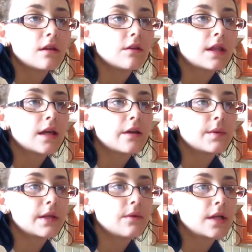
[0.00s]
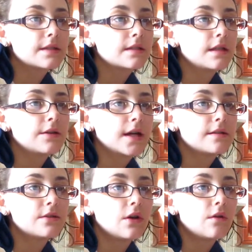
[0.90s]
The only thing I really wanted to let you
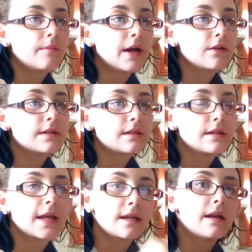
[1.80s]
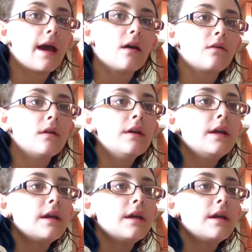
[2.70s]
guys know about like now